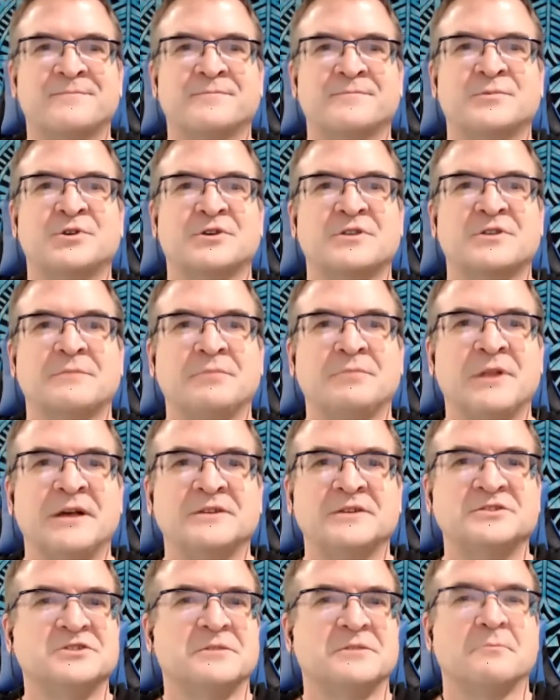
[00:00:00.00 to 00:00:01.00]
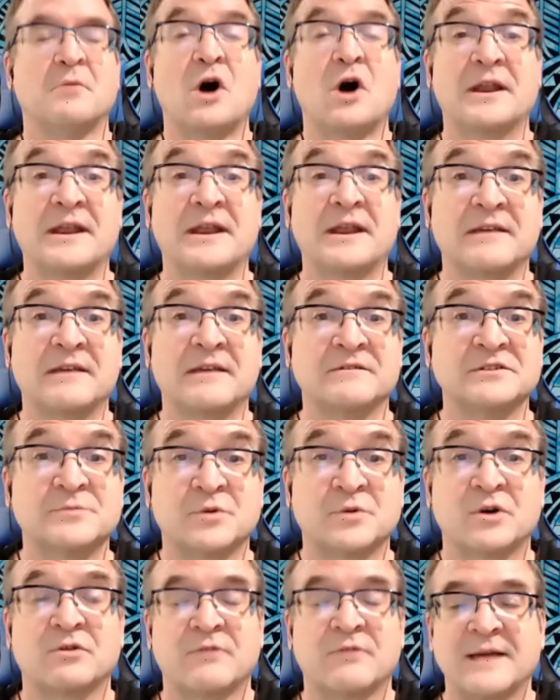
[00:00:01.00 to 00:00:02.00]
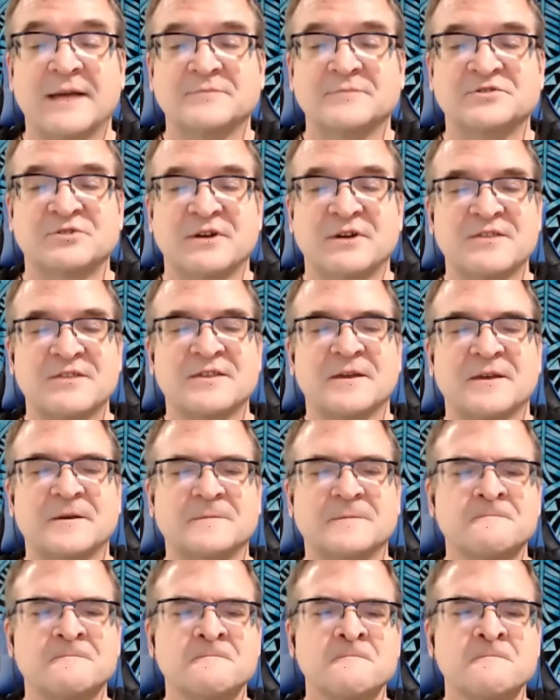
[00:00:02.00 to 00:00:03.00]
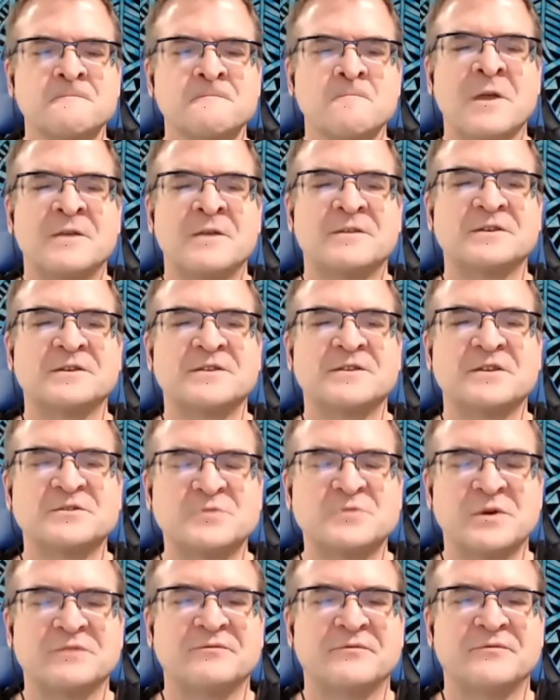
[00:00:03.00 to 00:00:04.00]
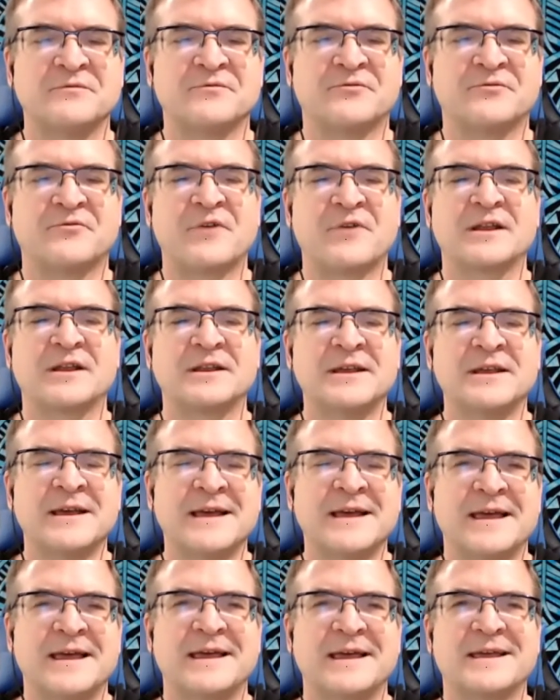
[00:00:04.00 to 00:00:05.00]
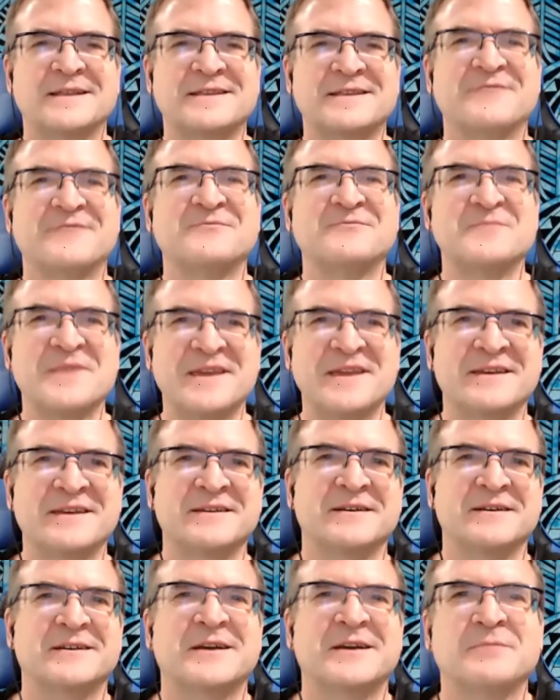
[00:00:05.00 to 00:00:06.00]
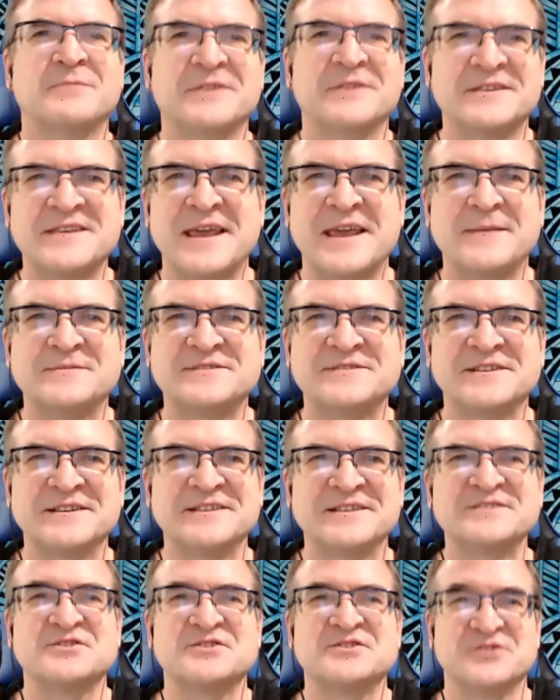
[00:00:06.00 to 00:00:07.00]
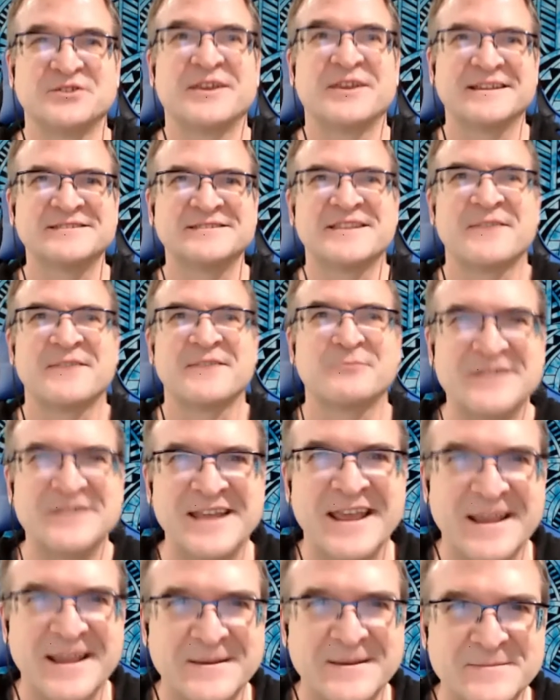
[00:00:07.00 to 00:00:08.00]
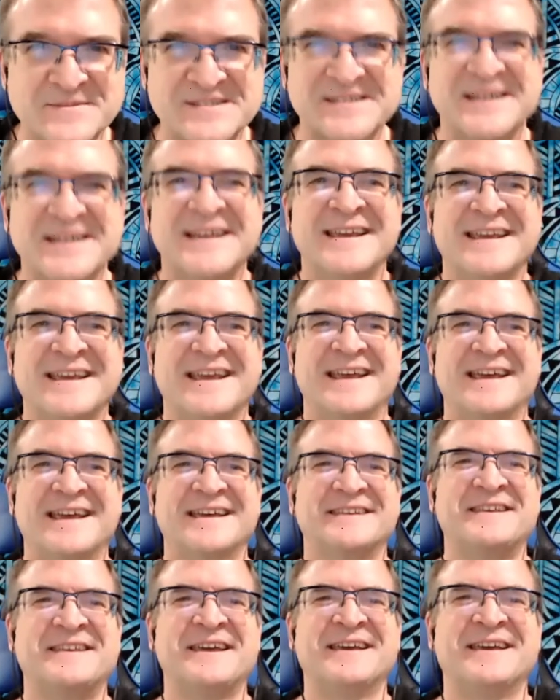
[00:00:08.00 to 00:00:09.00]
took the plunge and bought any of his programs or anything. And this one friend had given me a couple of tapes to listen to. Yes, they were tapes. And